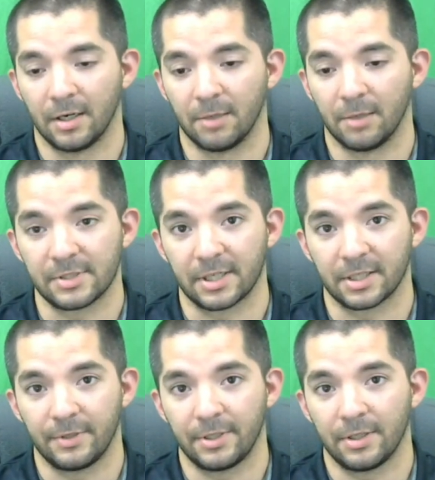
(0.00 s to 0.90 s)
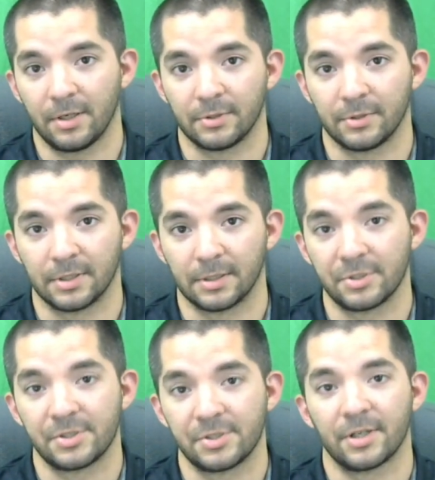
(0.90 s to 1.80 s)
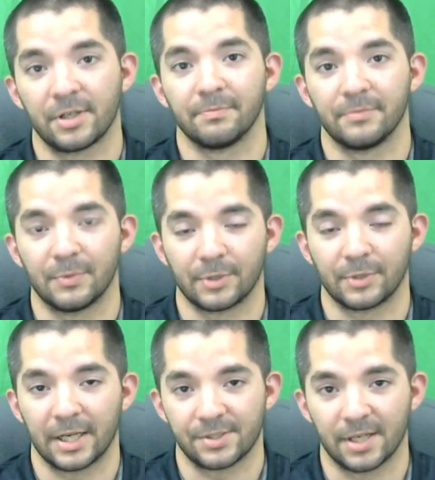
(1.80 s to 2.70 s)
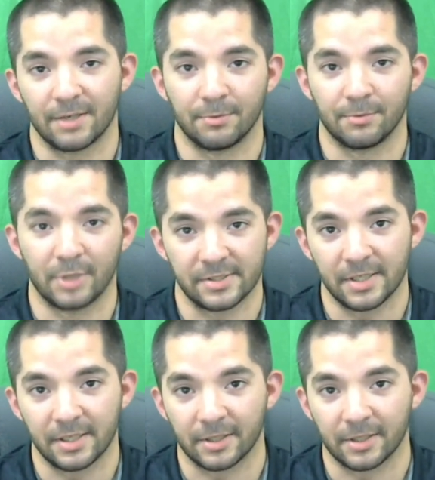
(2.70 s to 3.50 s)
Please like the video and please share it. Well, guys, y'all have a blessed day, and